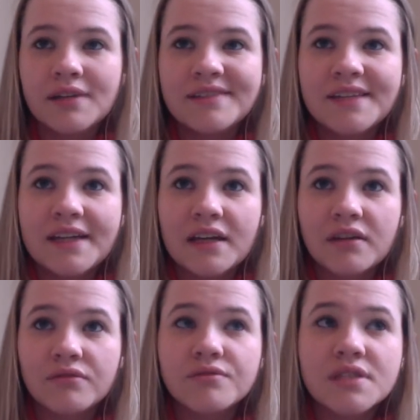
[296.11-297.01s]

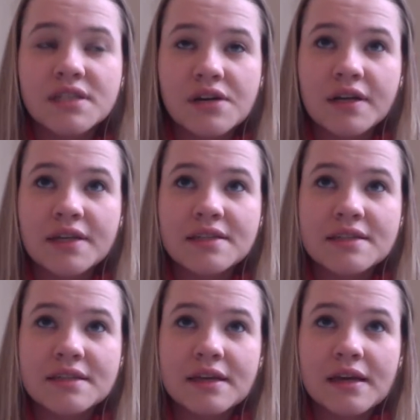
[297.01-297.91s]
knitting
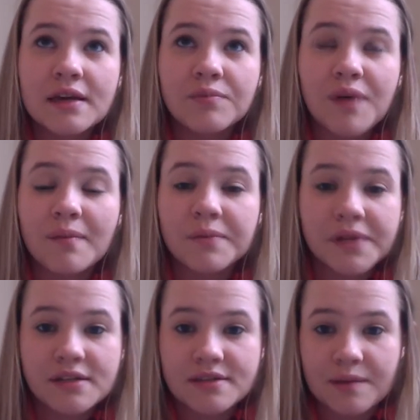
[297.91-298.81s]
seriously probably in
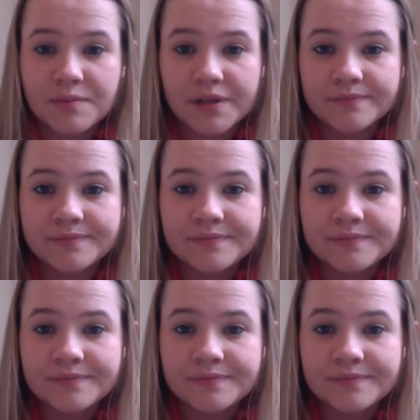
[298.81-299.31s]
December,